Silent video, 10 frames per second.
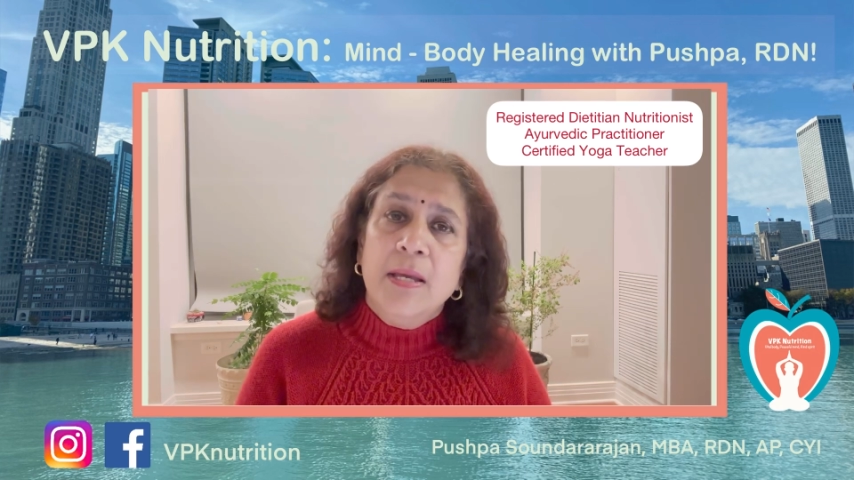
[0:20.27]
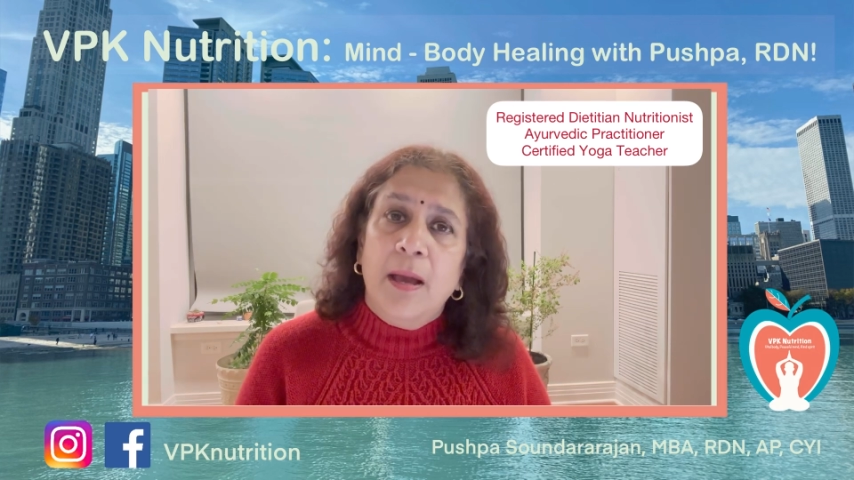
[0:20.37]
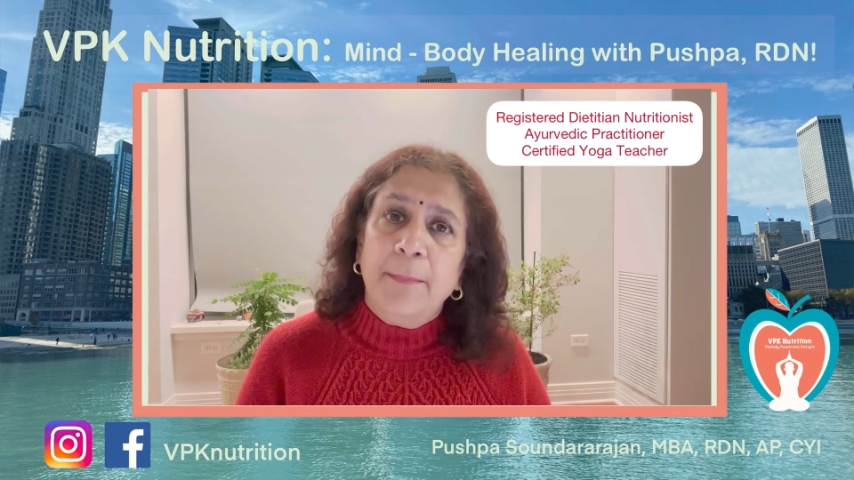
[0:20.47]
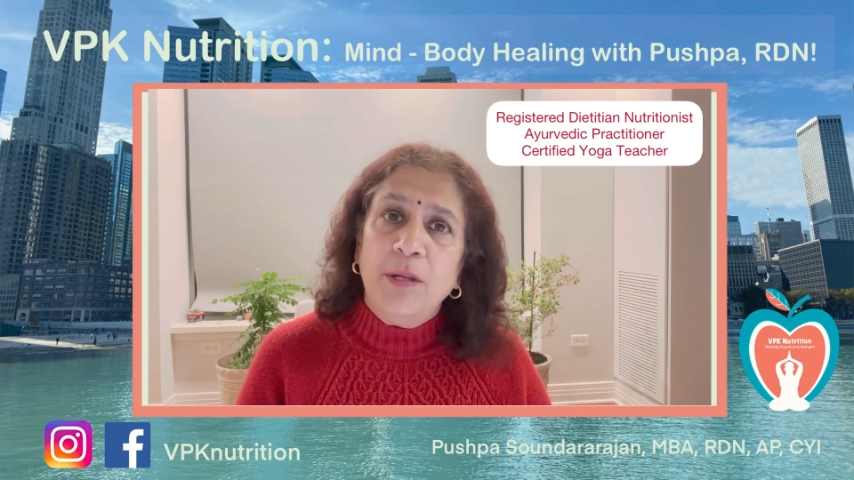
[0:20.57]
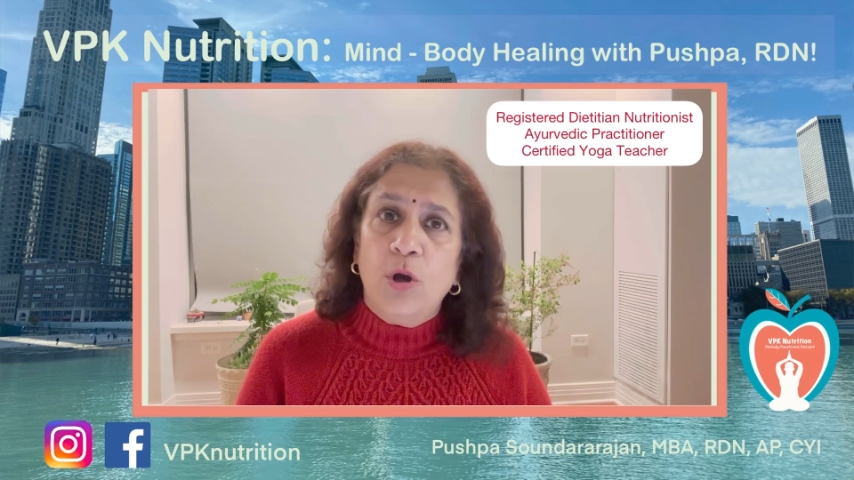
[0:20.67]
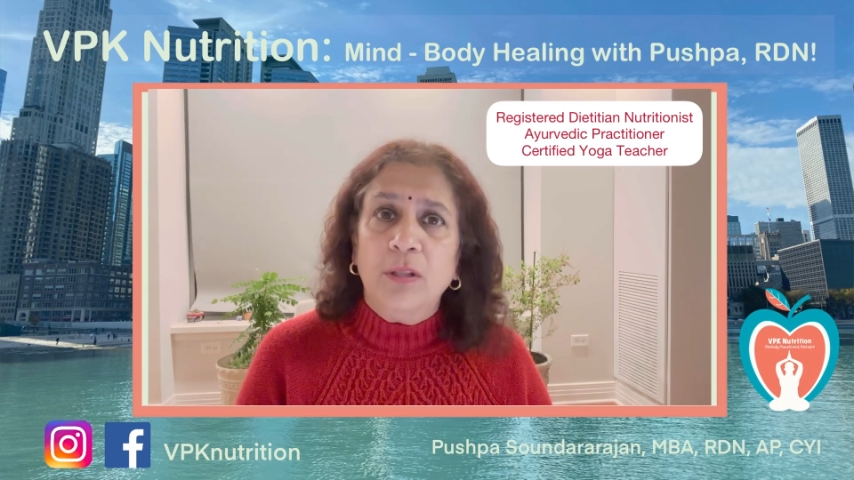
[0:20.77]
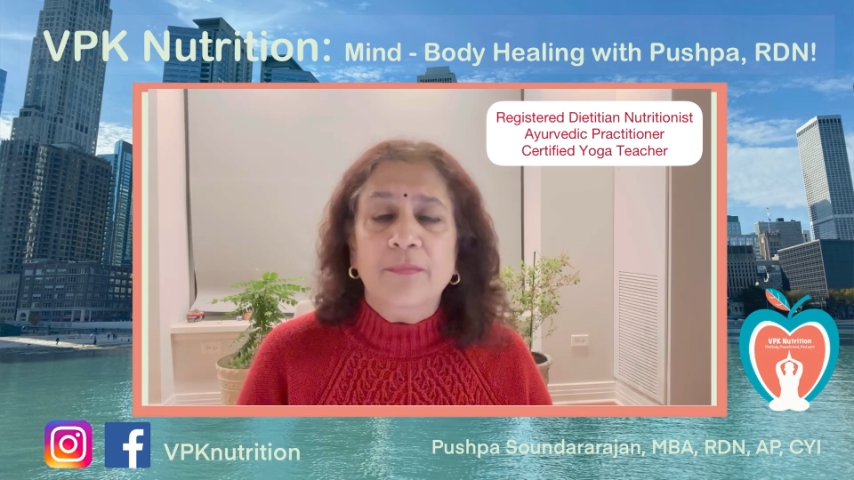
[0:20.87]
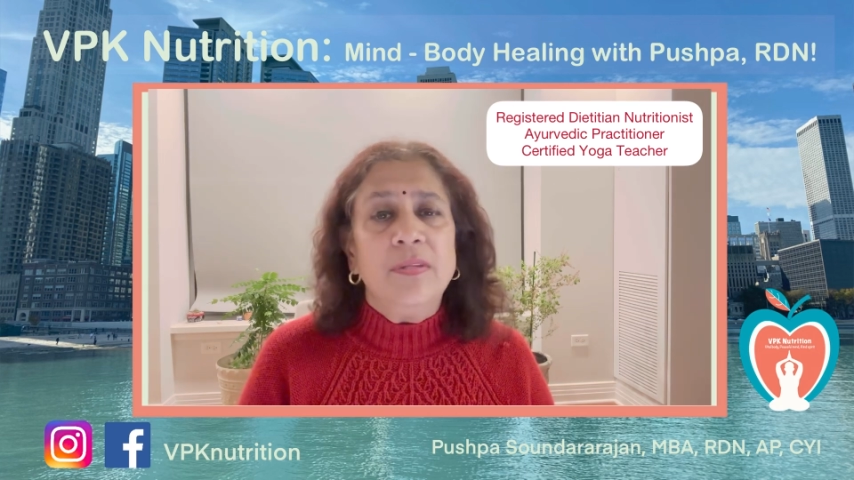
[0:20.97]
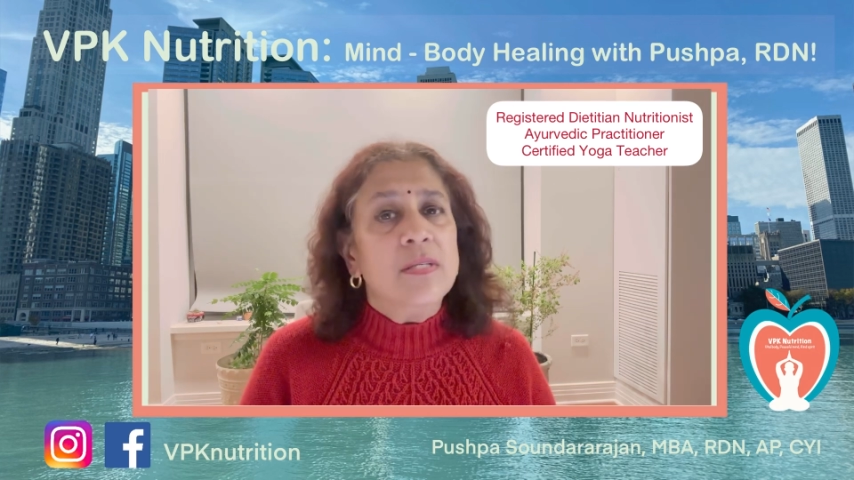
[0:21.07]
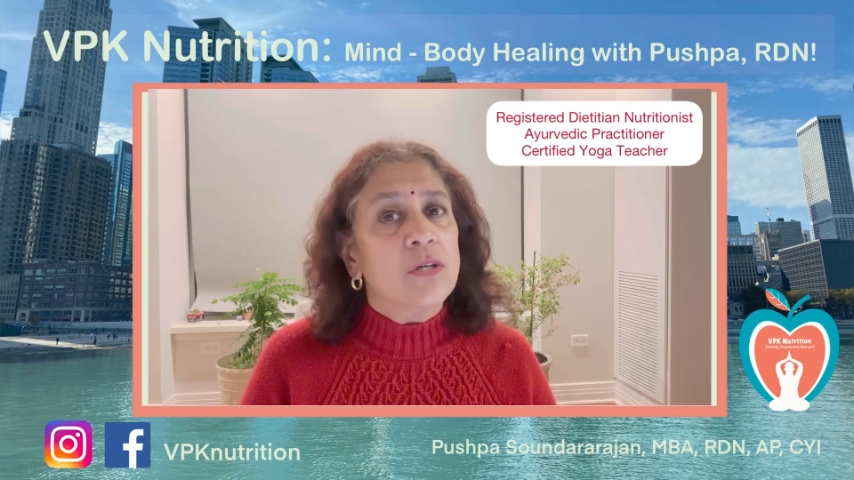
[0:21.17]
I mean, all
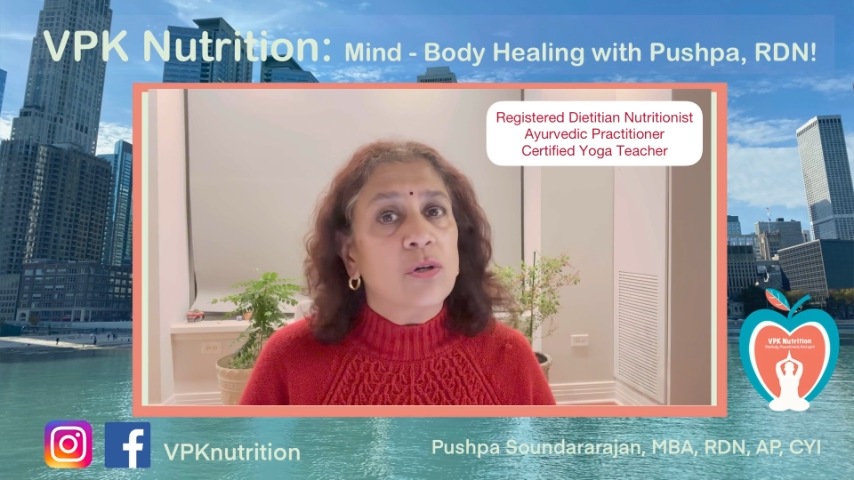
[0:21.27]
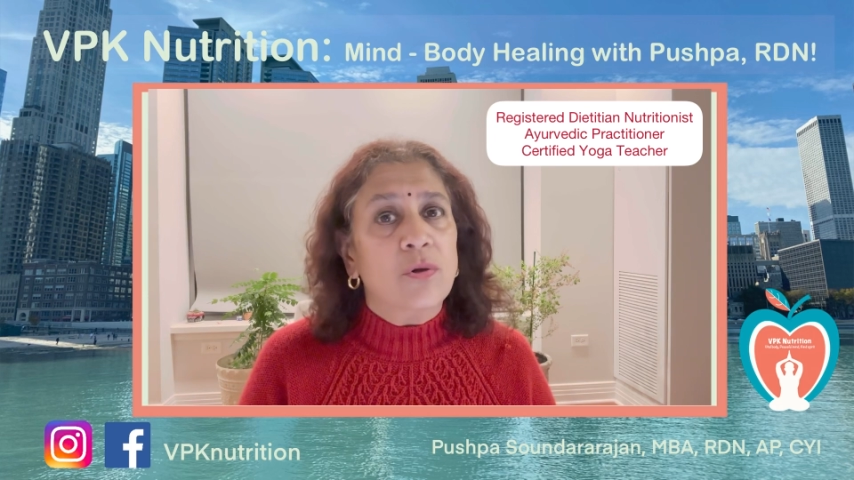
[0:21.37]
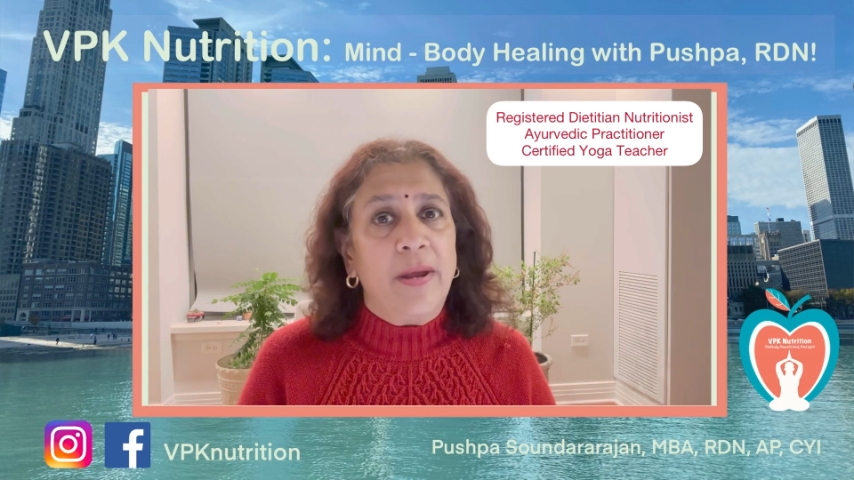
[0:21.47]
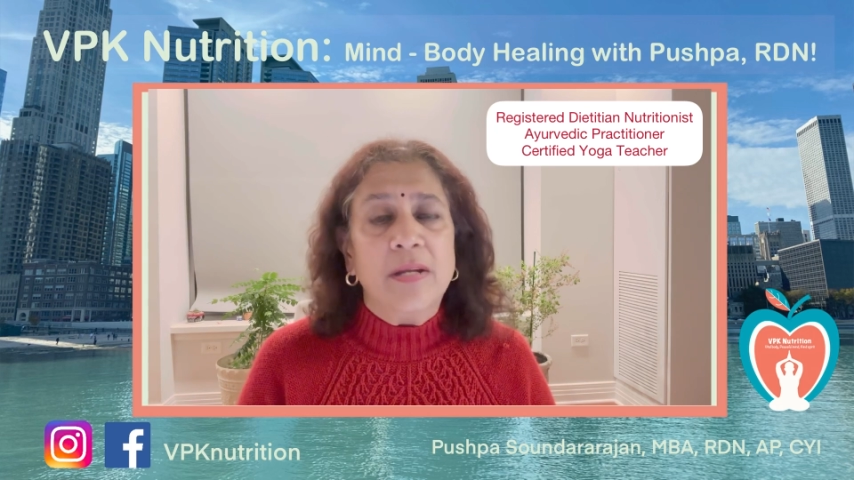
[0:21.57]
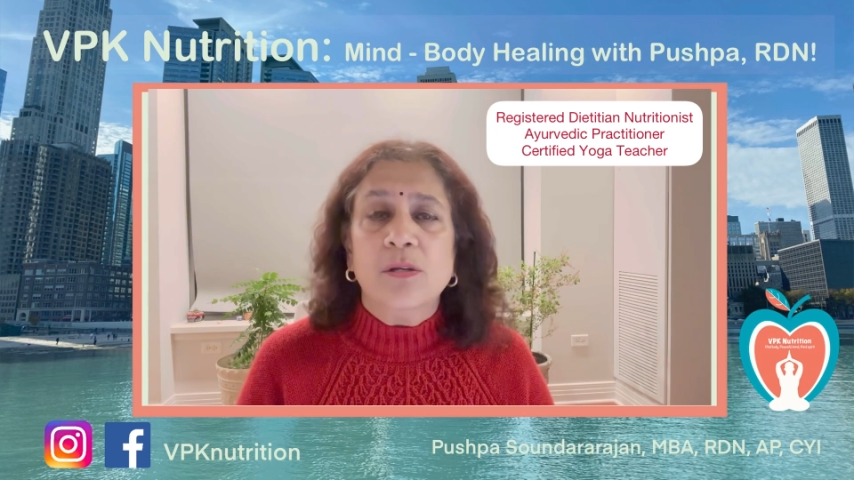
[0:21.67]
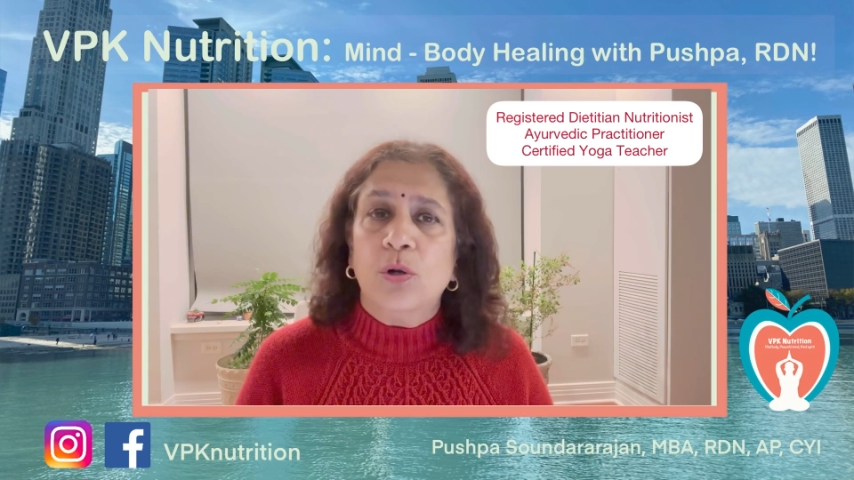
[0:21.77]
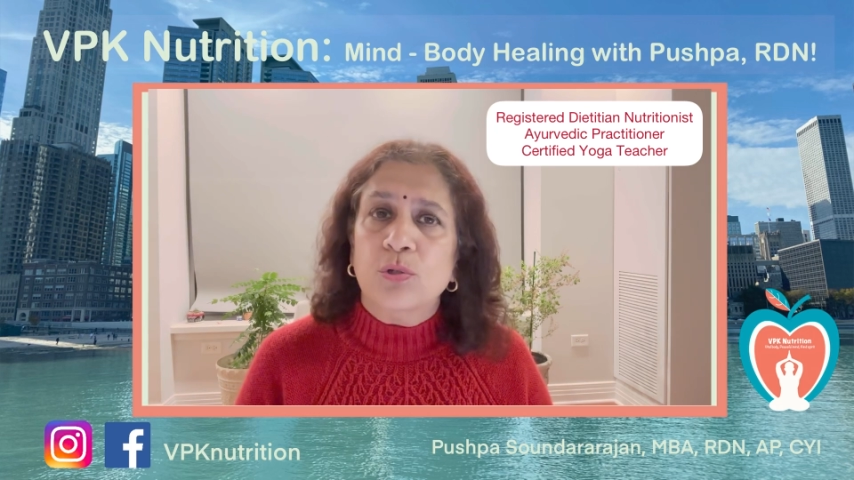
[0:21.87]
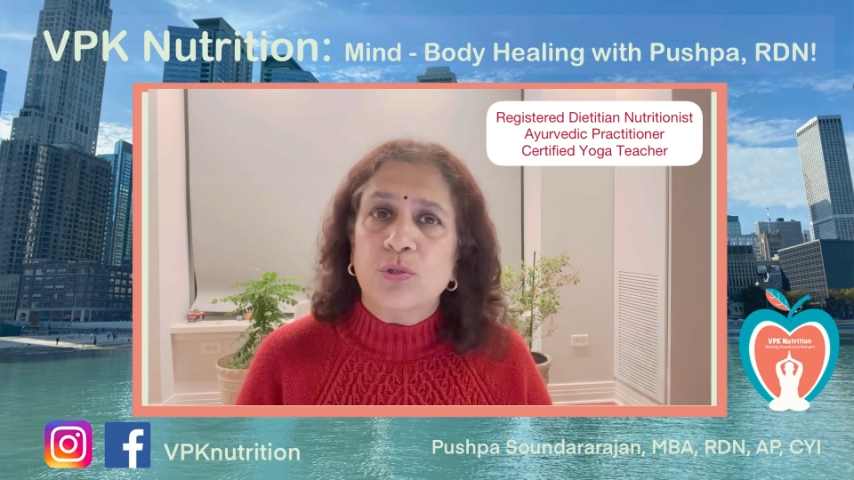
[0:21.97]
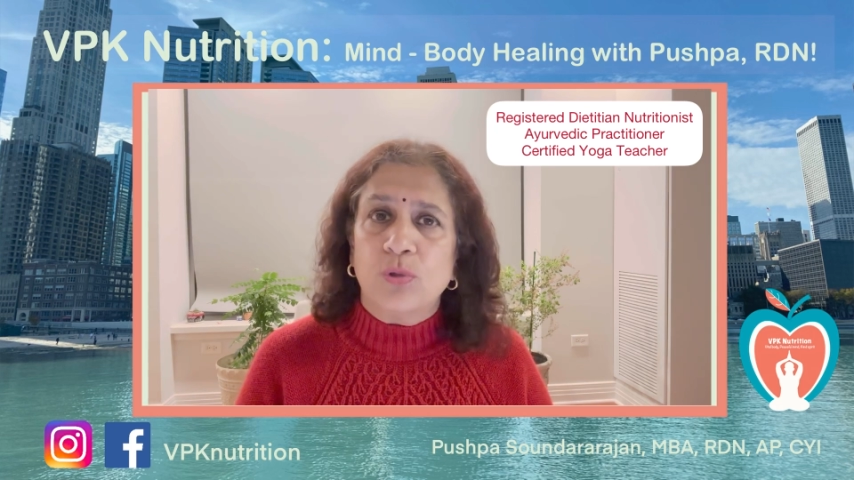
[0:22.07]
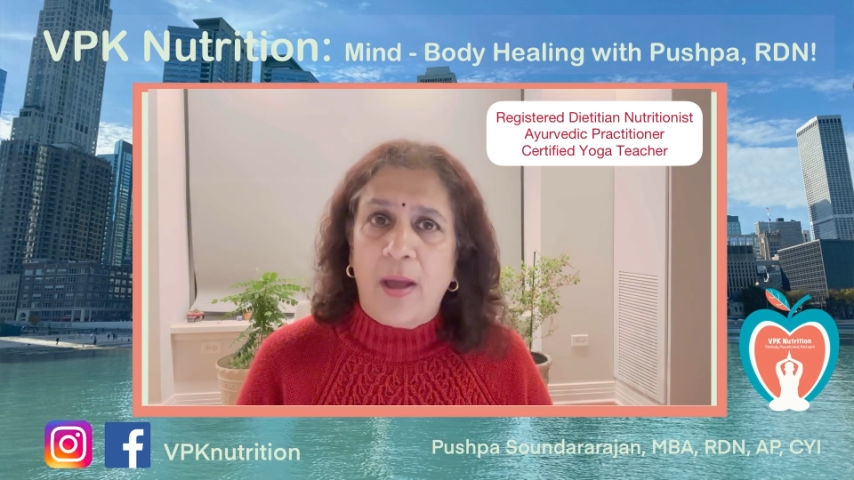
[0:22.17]
of these are great
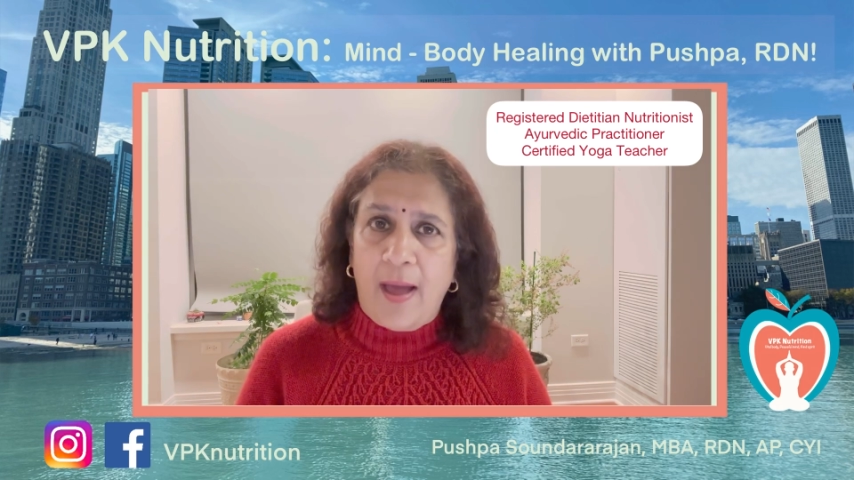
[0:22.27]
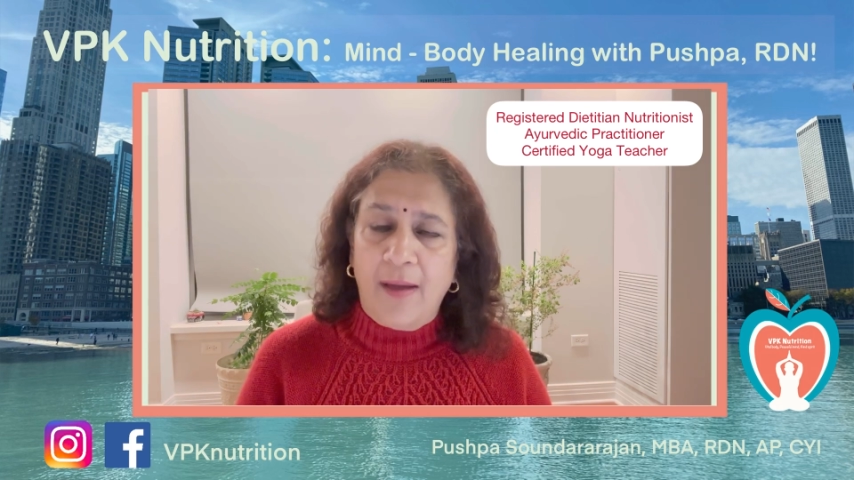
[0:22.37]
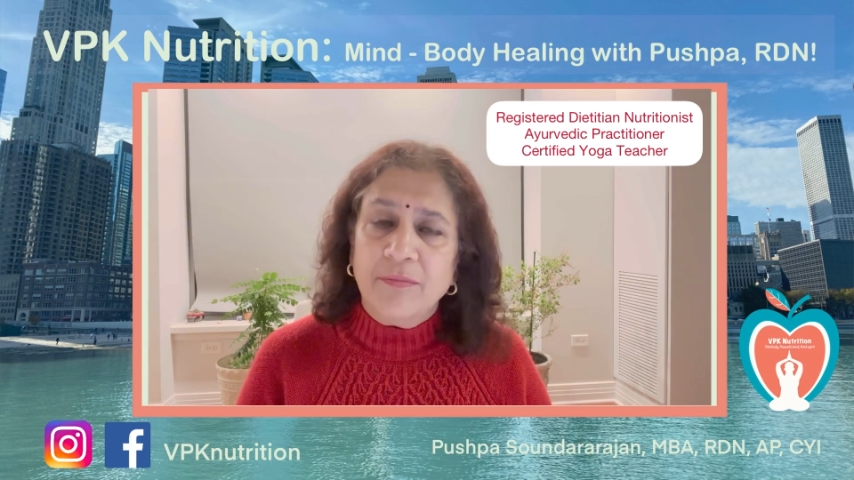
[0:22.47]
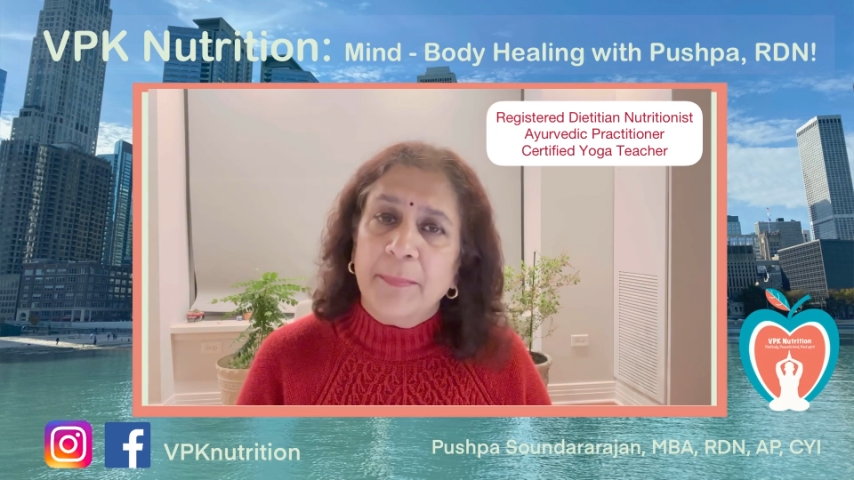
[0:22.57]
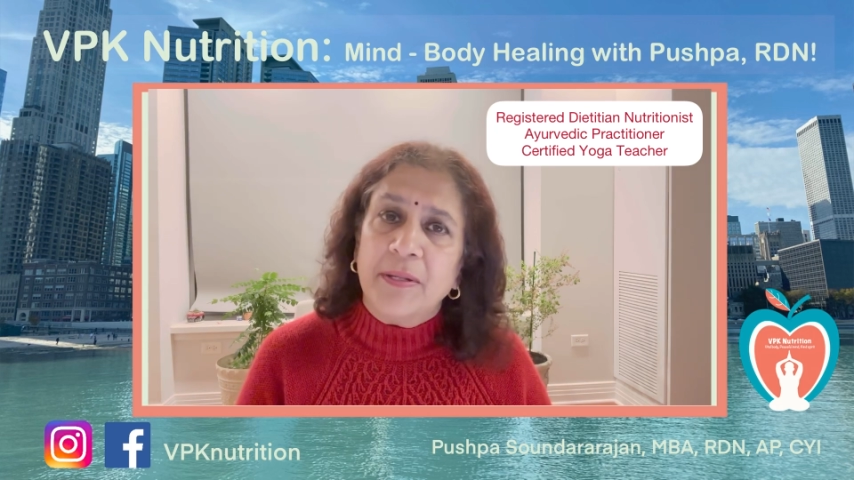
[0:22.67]
goals to have,